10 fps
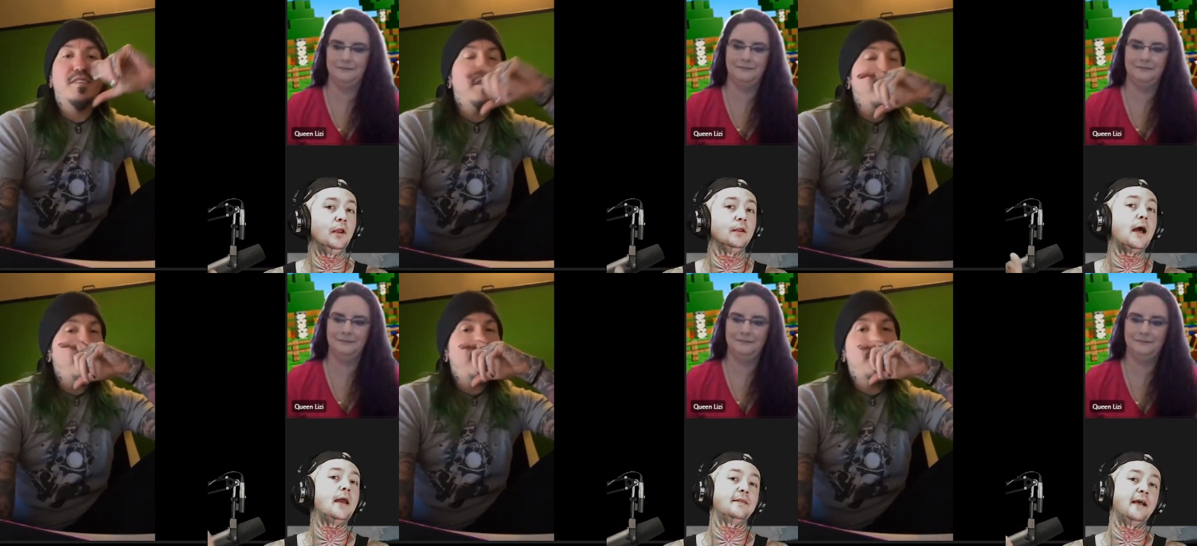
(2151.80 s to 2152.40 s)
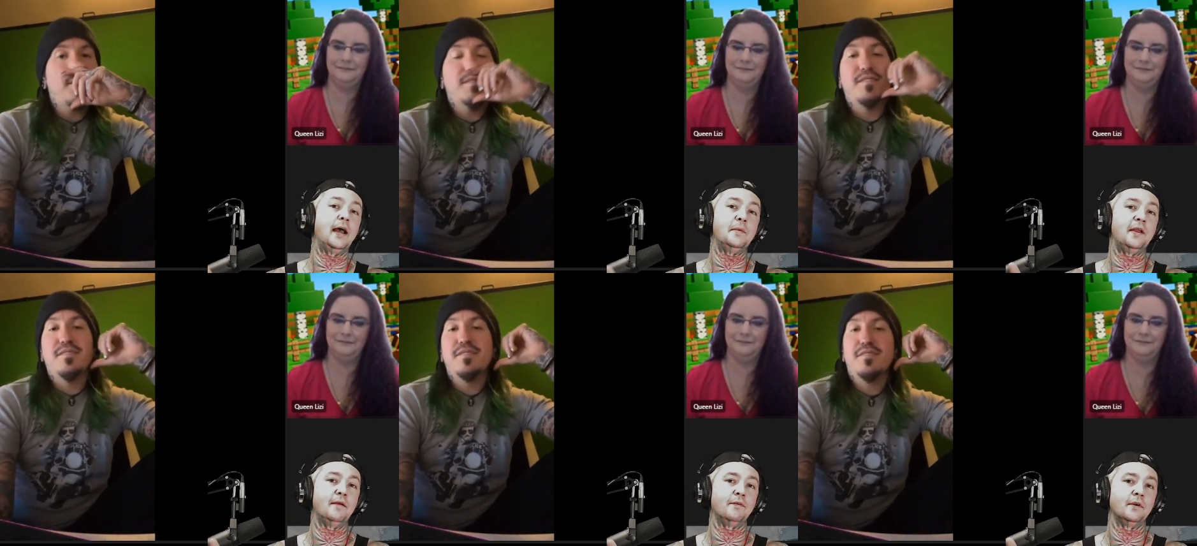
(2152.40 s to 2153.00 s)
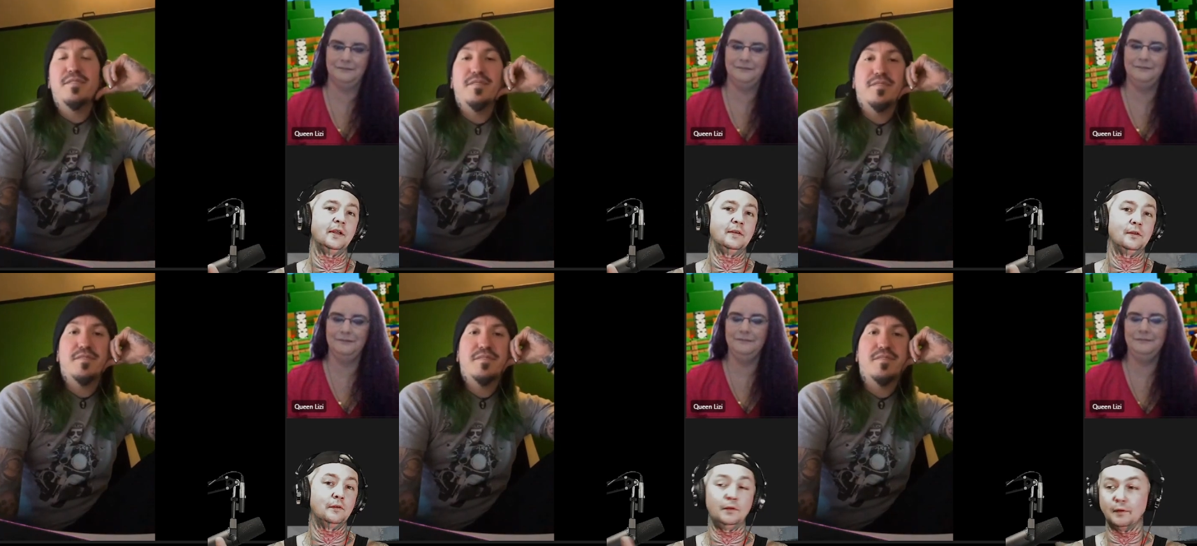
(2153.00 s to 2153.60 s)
Speaker 1: a lot of time and effort into